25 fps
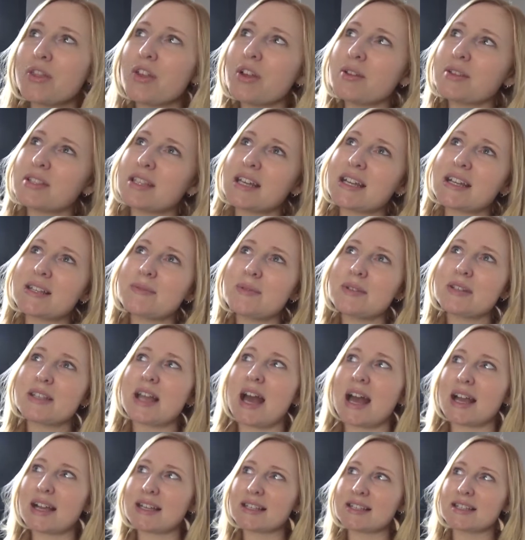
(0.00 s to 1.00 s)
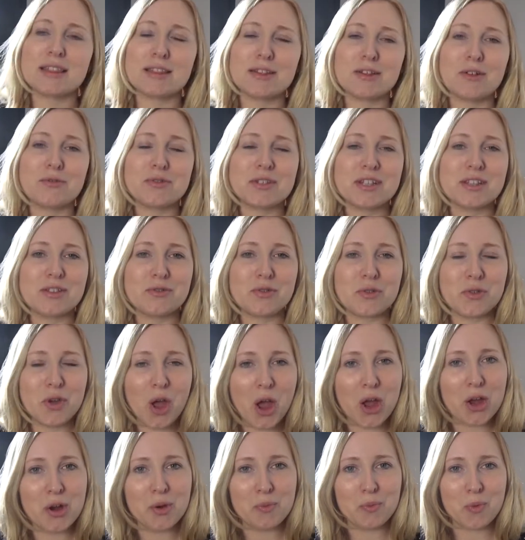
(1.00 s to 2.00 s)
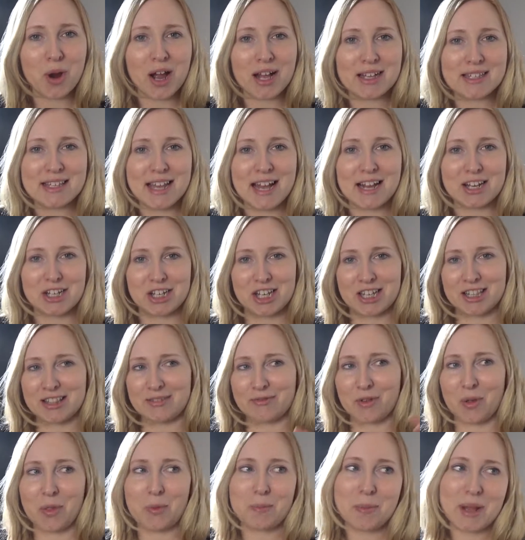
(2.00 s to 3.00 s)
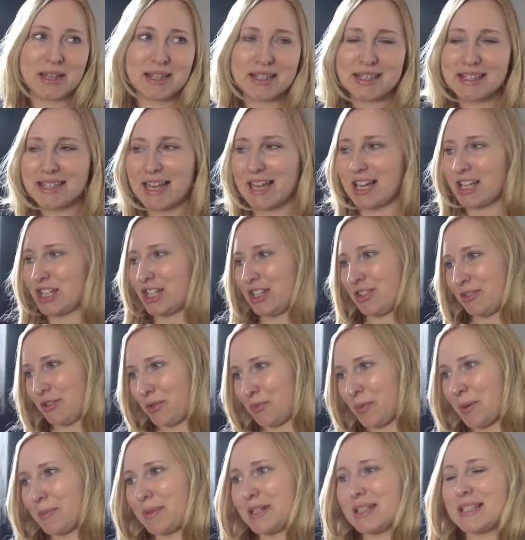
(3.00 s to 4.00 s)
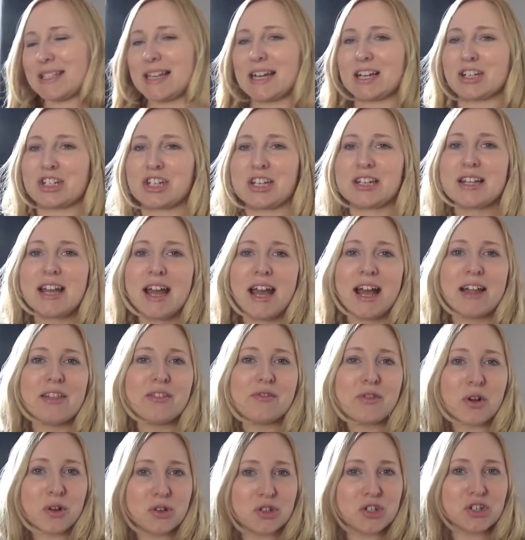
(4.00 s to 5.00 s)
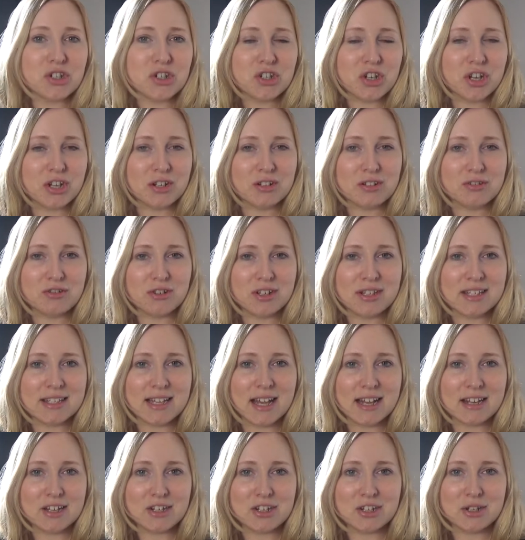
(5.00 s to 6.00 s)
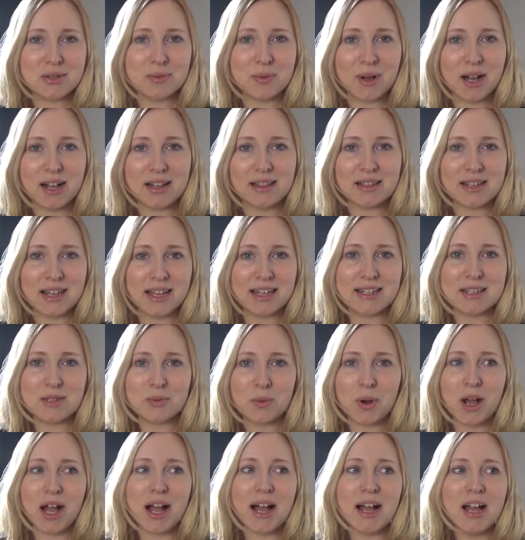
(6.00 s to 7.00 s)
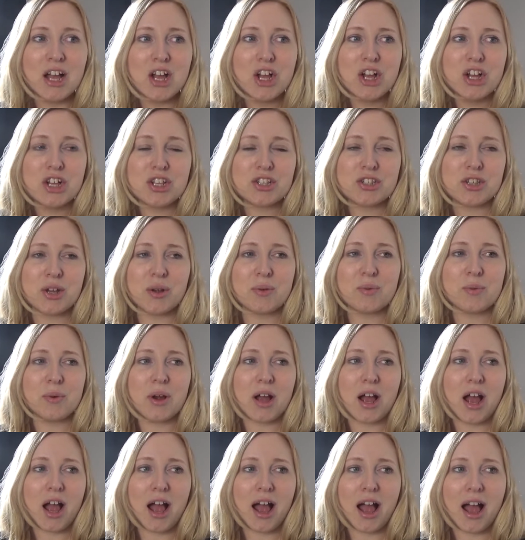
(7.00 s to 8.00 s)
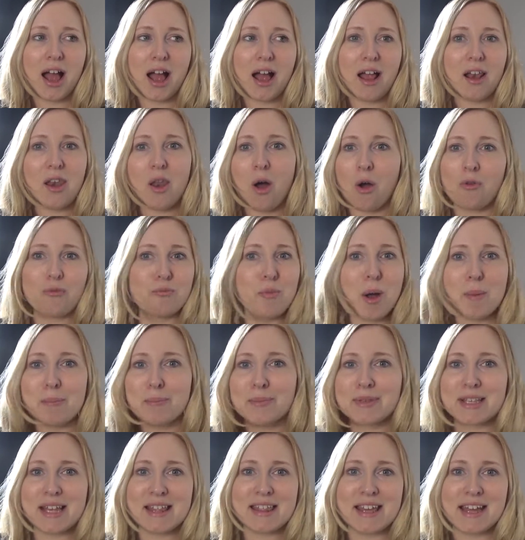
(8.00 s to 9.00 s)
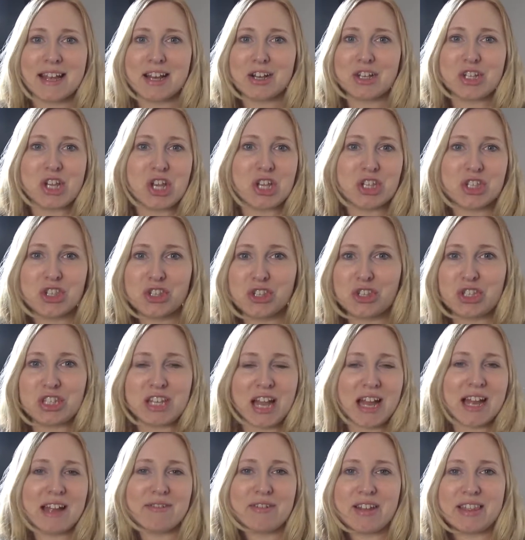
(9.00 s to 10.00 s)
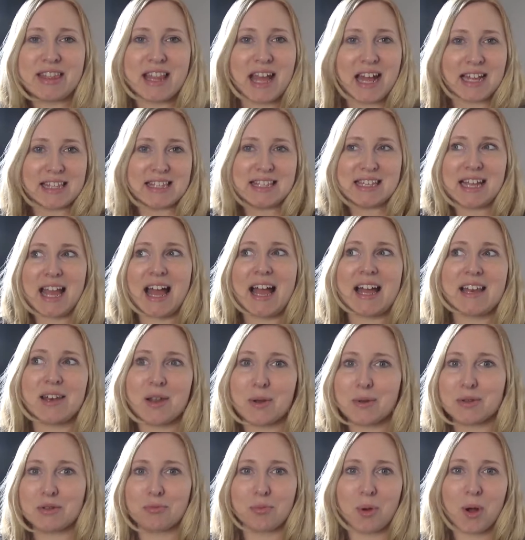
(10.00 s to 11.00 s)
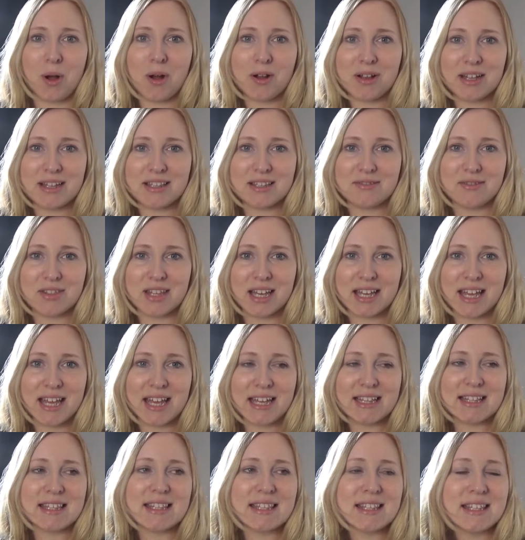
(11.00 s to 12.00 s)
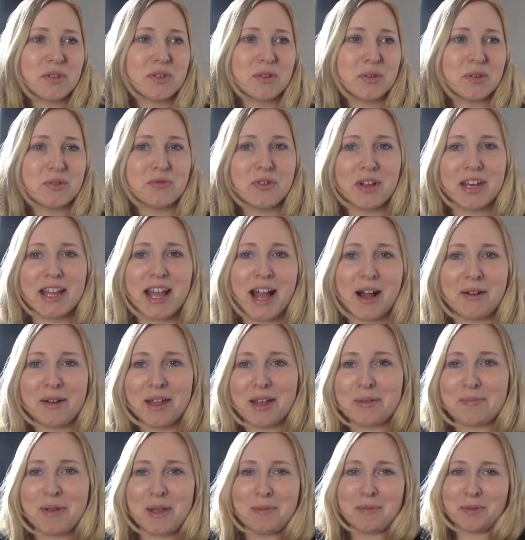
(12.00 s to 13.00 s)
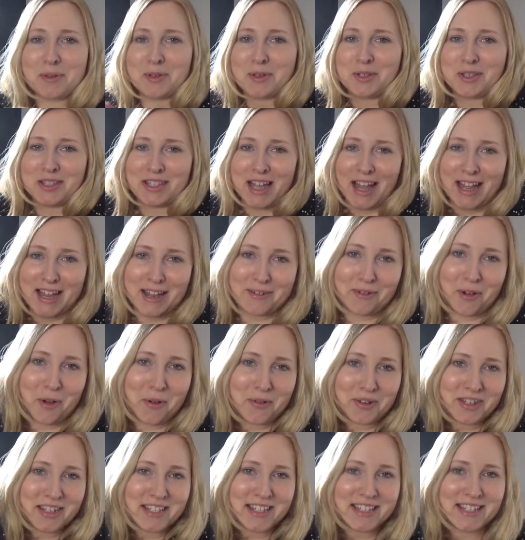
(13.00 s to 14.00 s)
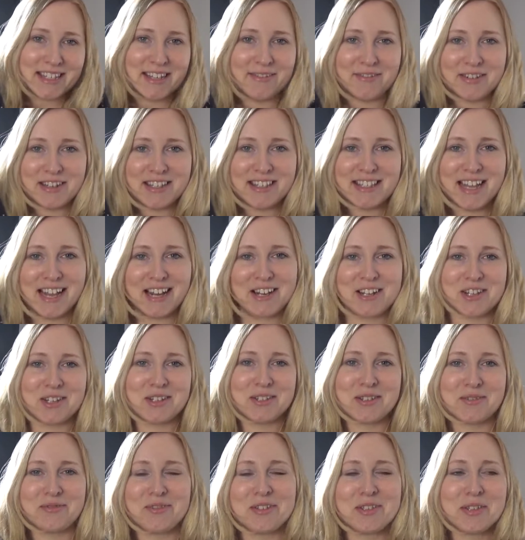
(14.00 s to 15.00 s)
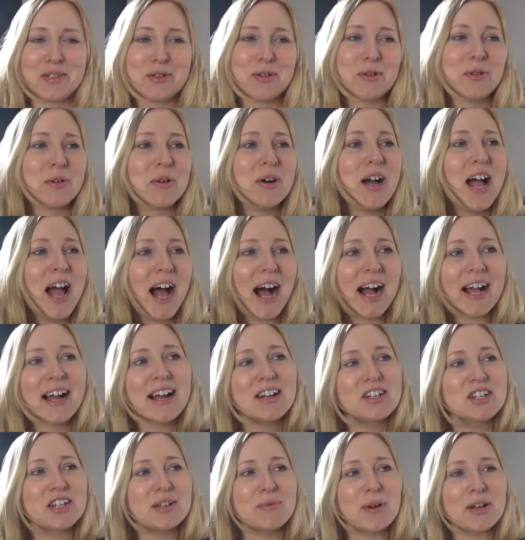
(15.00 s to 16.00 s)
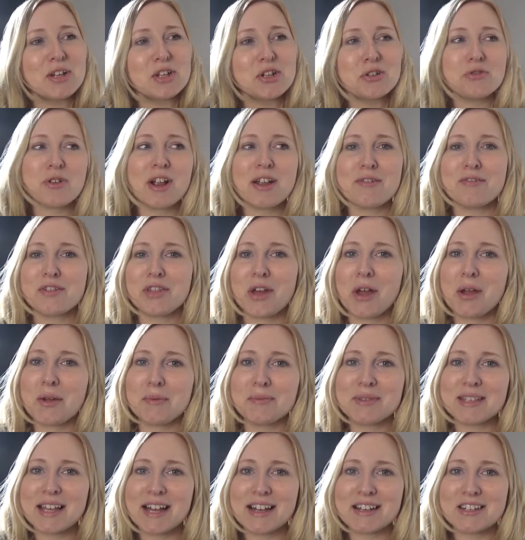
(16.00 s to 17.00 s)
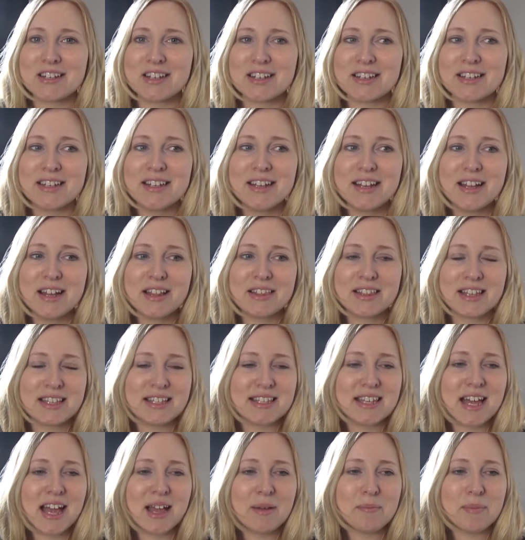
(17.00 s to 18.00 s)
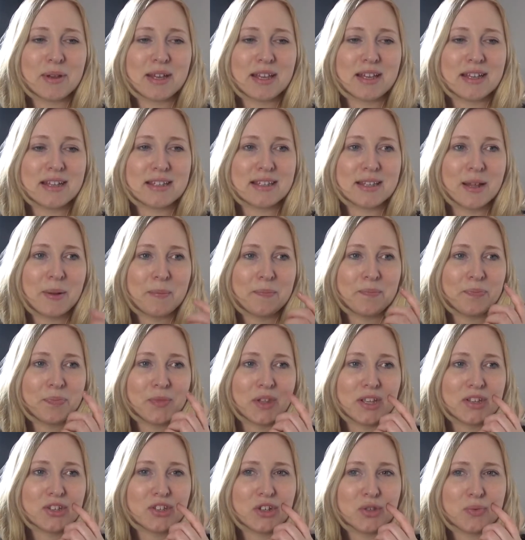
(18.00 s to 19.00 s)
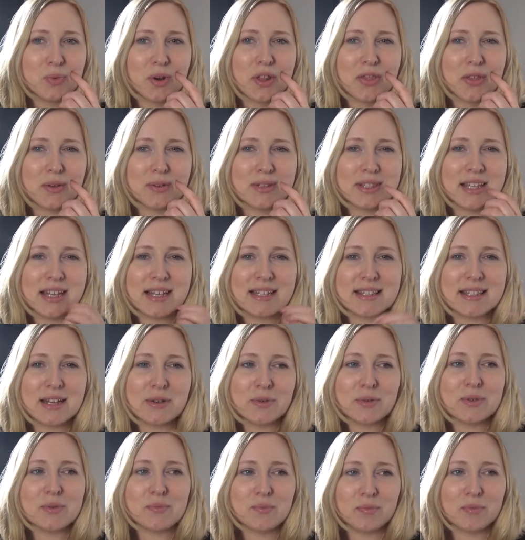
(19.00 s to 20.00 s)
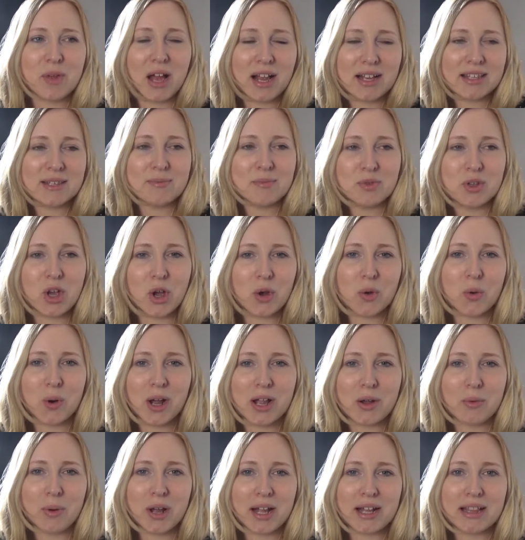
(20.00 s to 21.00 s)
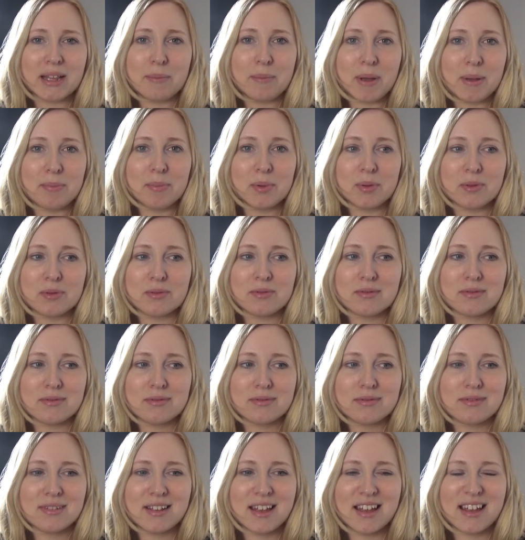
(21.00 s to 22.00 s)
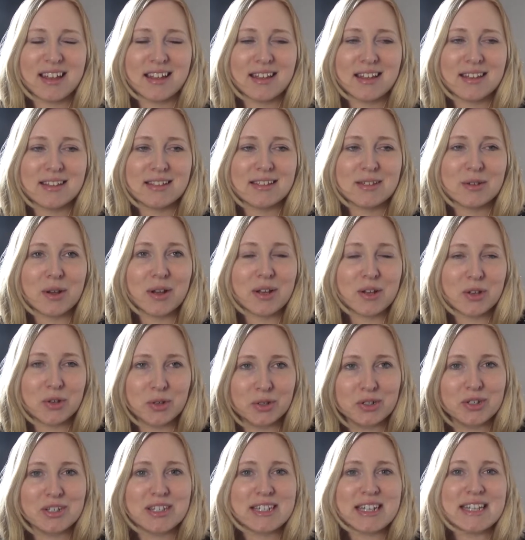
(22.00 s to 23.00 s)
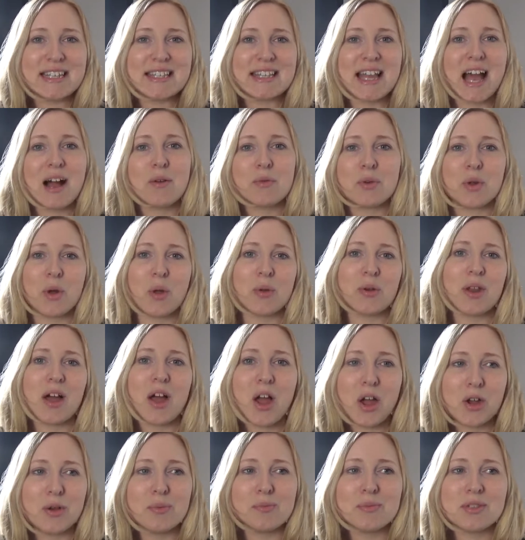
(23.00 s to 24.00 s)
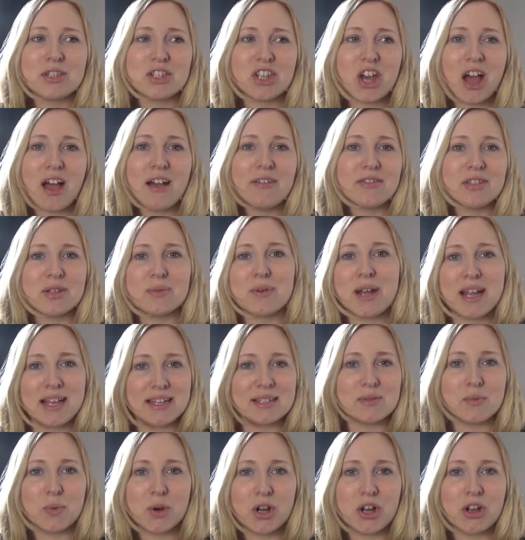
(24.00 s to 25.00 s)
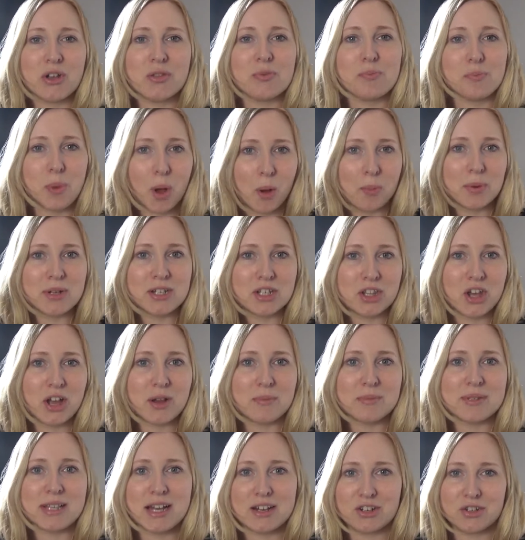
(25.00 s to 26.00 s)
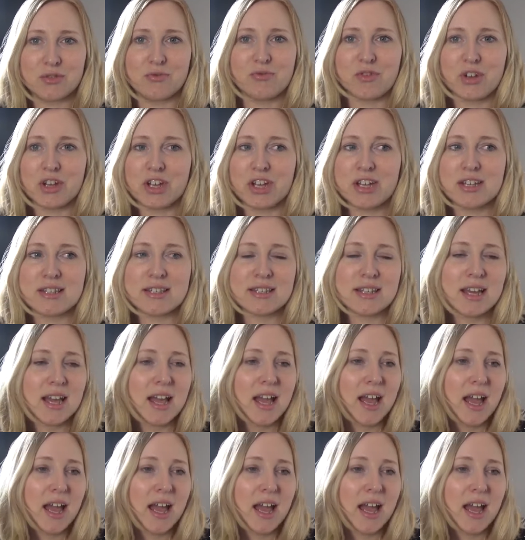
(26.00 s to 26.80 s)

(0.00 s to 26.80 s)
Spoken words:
those things with Next. Obviously they've got the homeware section, they've got the men's section, they've got the women's section, and they've got children's section as well, kids' wear. So a lot of mums, I think, just dive in there to get loads of bargains for their kids. So it's funny how like people just dive off into the different sections of the store. I actually went straight for the home section this time because it's just one of those things. Those items go quite quickly. People, it's got a good discount on that home stuff, so it is worth popping to the home section first.